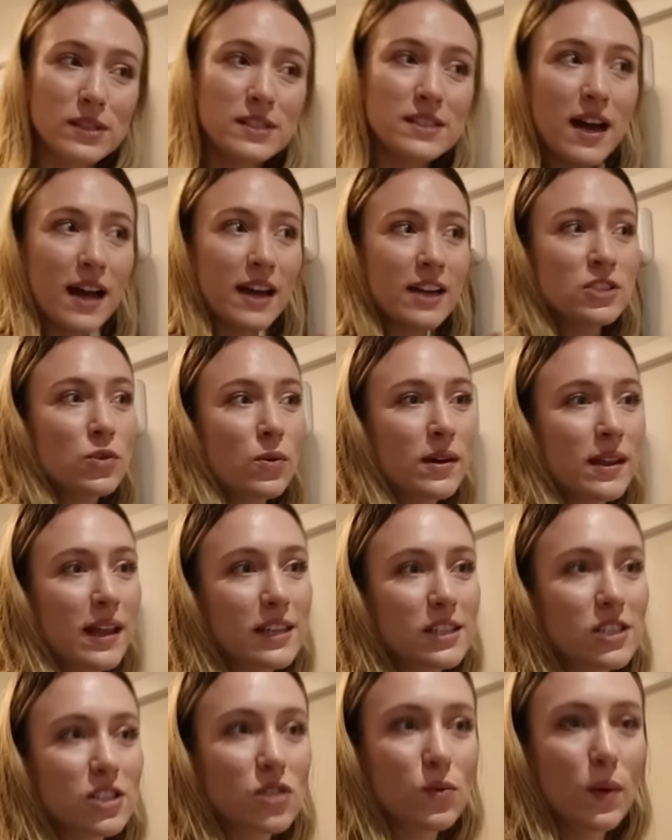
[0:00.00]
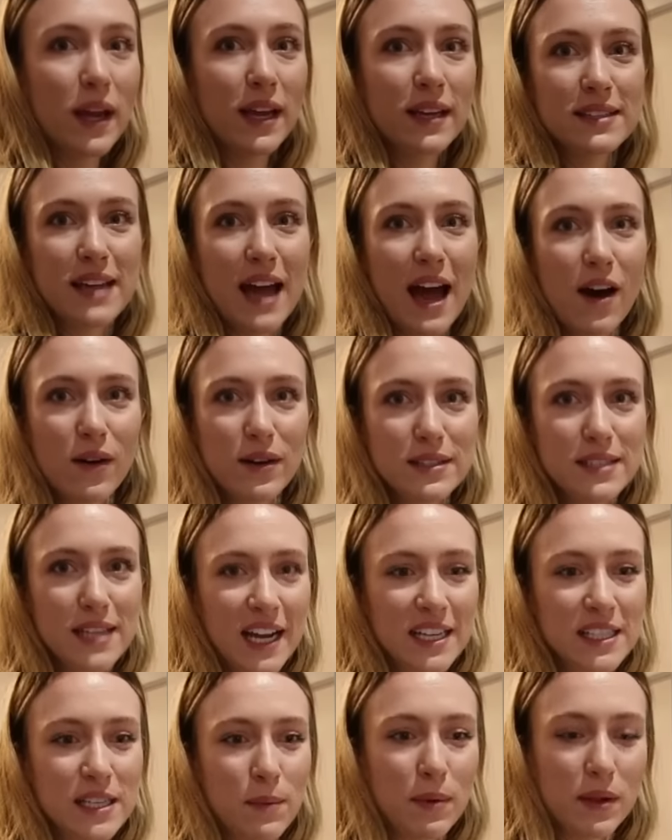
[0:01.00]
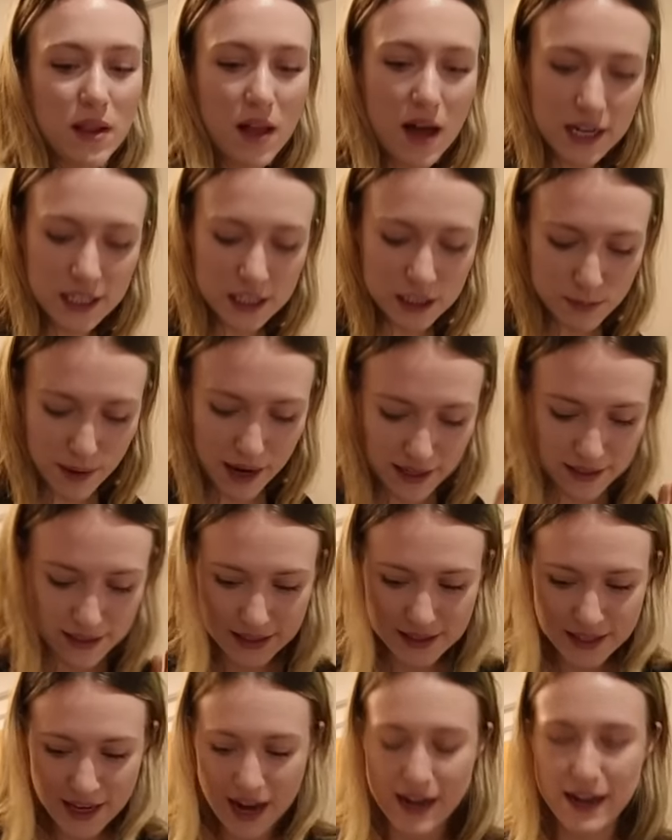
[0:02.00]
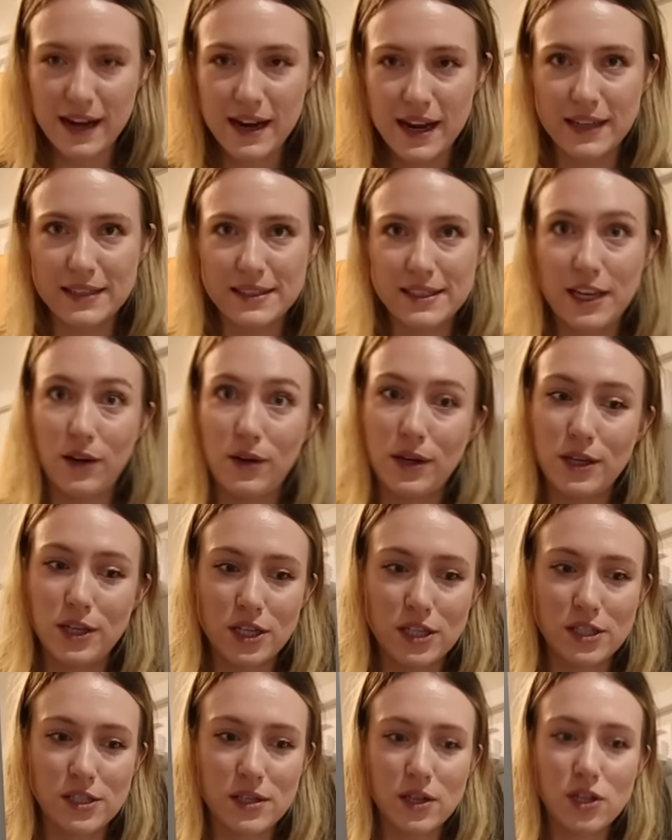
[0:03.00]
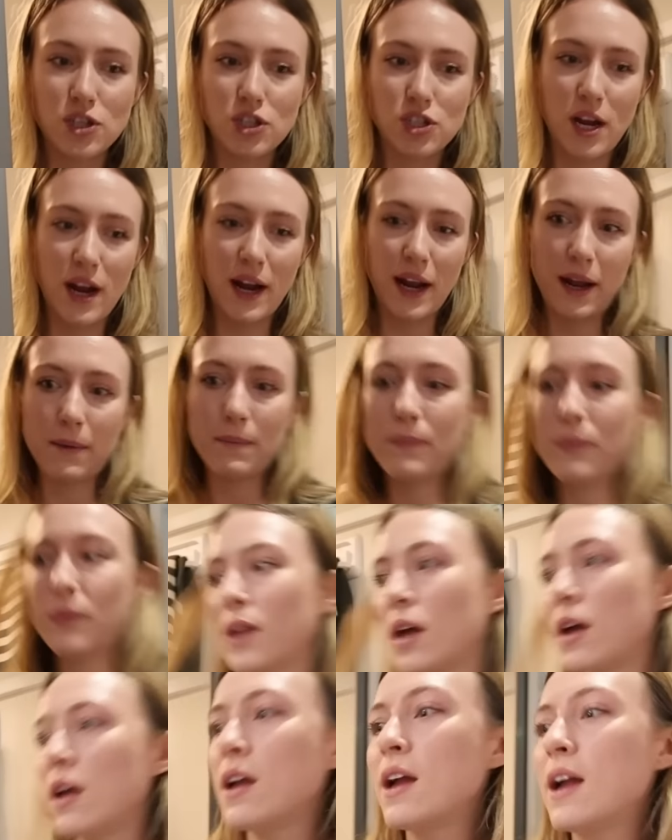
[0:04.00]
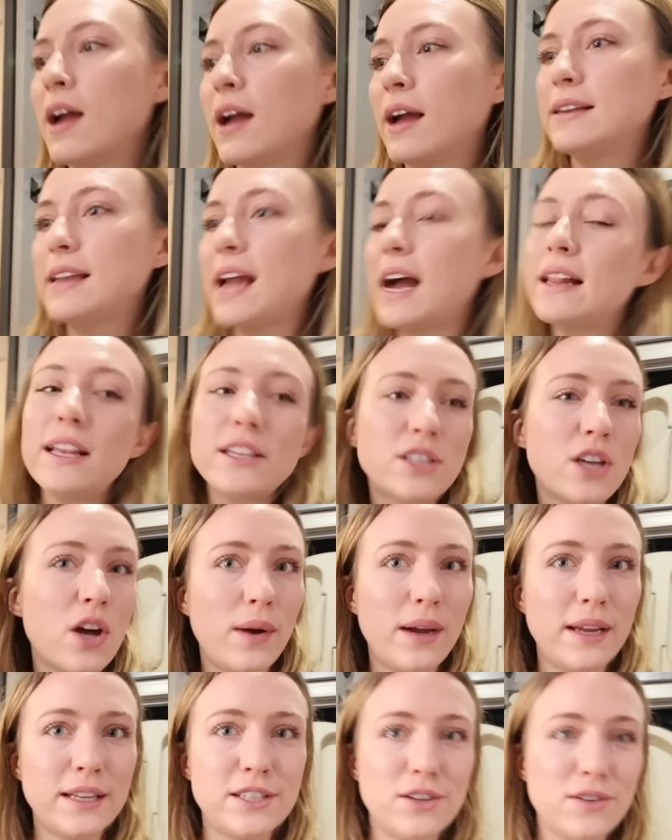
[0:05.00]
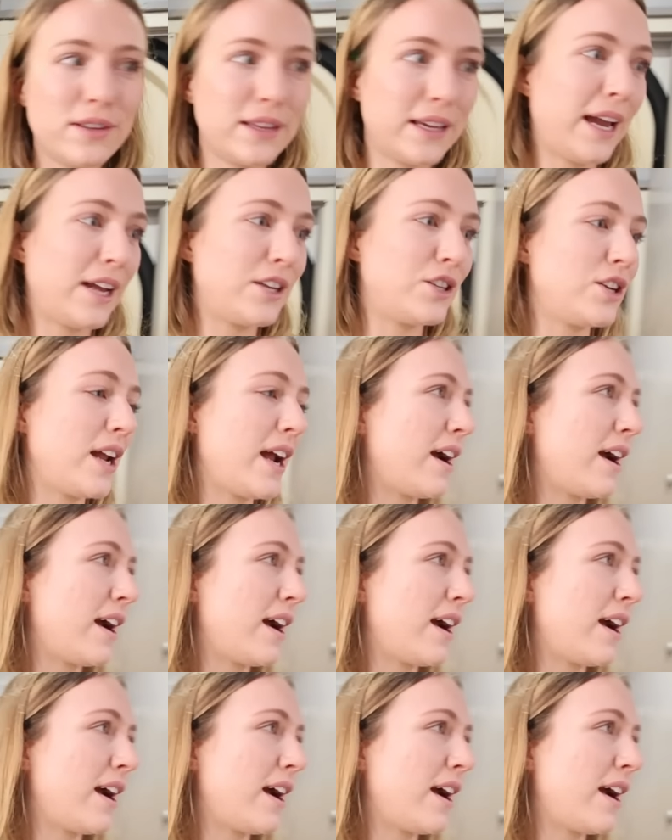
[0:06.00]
it's not a door that swings out and takes up a lot of space. It's kind of nice that you can just shut it. Now let's go into the kitchen